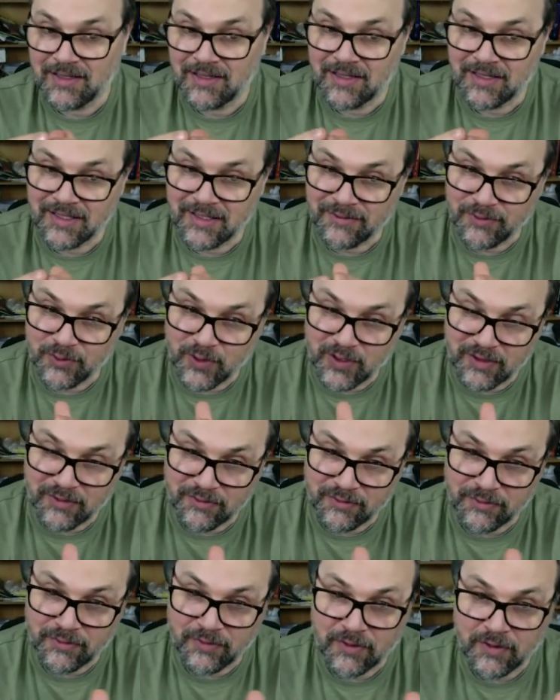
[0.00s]
And if you
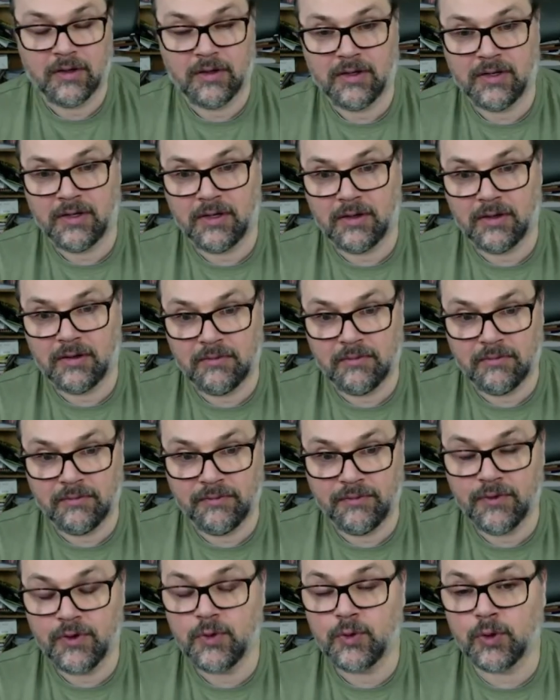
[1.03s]
have fewer